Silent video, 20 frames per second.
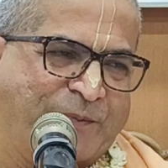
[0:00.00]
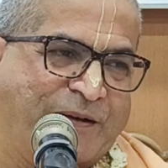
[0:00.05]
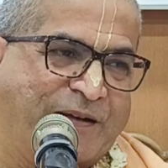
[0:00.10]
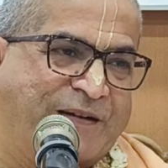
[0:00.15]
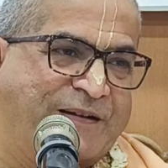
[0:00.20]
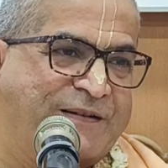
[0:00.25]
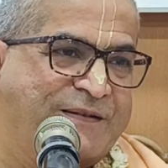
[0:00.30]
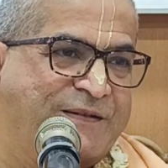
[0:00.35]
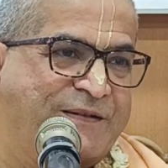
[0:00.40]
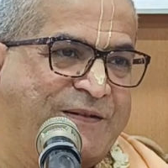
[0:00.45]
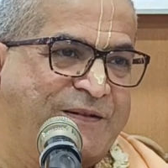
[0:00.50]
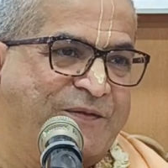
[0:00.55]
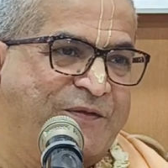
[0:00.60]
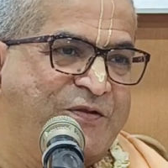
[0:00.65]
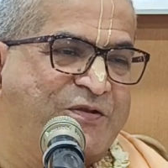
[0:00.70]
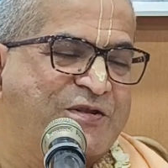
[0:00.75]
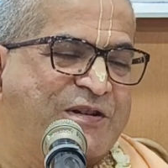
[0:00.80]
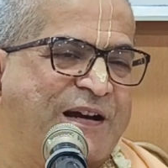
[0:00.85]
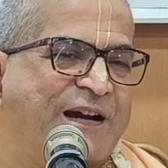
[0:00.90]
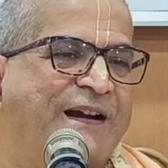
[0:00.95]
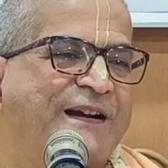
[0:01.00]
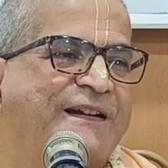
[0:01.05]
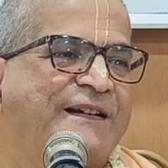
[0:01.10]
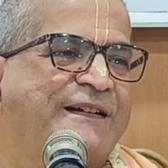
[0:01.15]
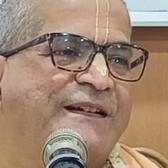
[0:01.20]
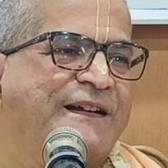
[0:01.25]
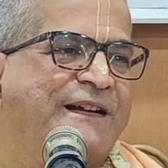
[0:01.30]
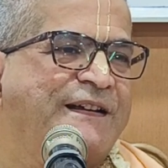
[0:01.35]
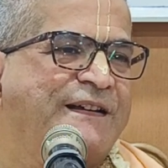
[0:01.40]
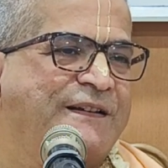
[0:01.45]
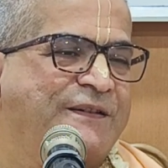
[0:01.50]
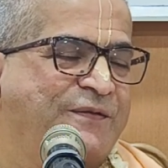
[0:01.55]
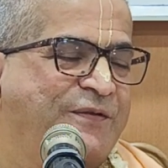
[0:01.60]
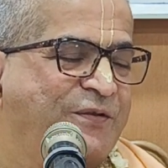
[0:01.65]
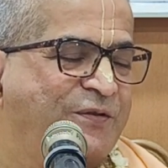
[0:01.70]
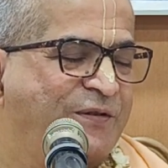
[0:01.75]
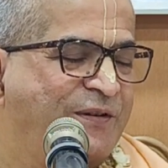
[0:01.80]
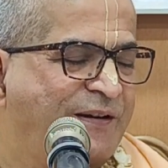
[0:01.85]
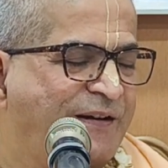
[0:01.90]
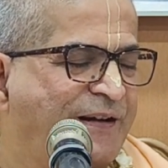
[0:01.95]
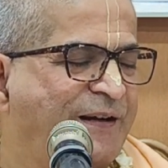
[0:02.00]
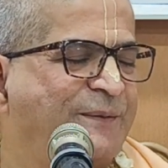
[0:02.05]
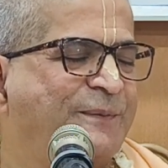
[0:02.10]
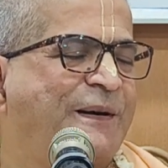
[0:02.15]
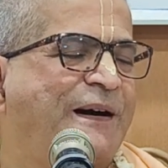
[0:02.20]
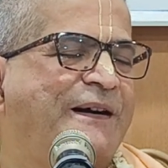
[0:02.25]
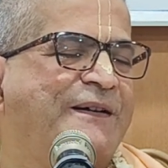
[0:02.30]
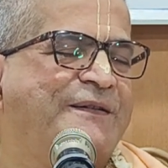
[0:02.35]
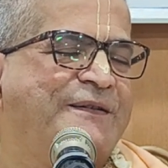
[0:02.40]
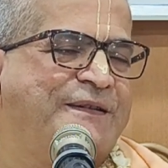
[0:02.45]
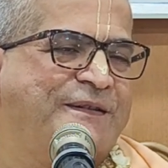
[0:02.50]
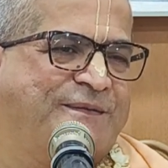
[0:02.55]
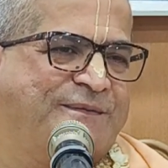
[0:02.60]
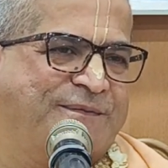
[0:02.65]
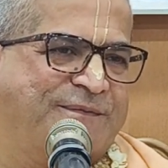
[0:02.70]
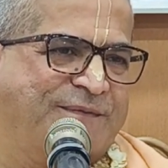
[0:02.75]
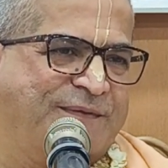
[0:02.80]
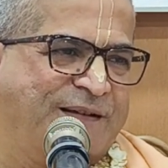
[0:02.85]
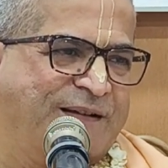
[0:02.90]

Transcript: But if you chant, if you read Bhagavatam,